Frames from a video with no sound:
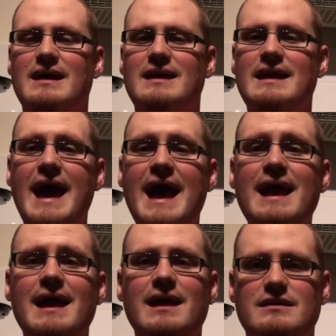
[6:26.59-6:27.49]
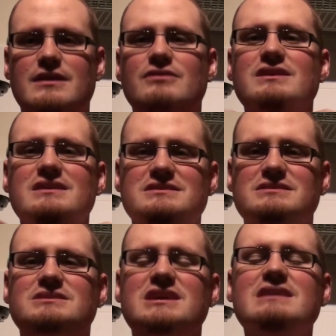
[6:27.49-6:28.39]
yay, you know,
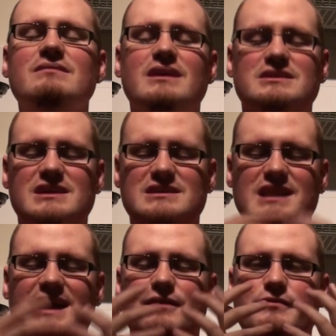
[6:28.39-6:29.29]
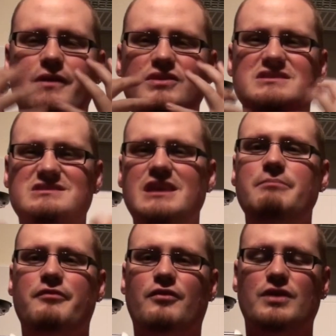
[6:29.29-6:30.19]
she has like a very
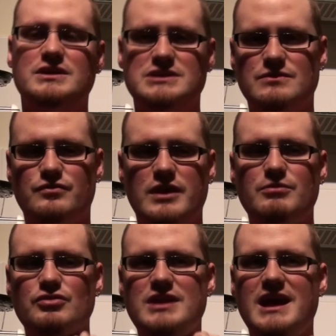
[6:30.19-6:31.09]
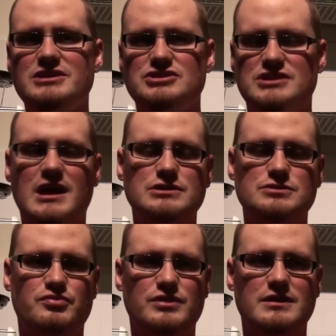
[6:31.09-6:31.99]
deep voice, and Rainbow Dash sounds
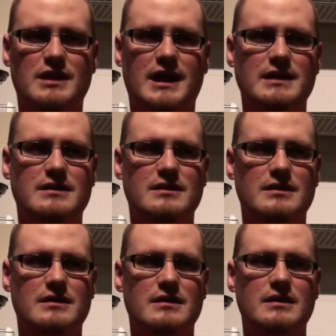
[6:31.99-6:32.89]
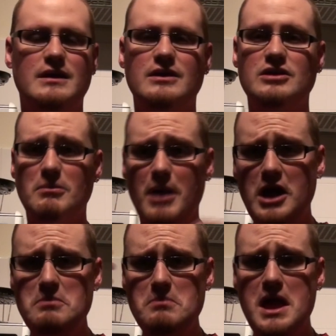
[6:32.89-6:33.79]
pretty like, come
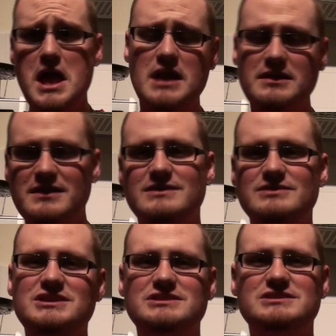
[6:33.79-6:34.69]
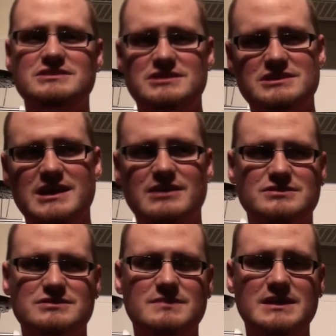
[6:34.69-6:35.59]
on man, you know, she
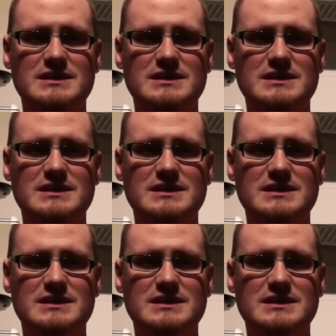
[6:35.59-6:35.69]
sounds,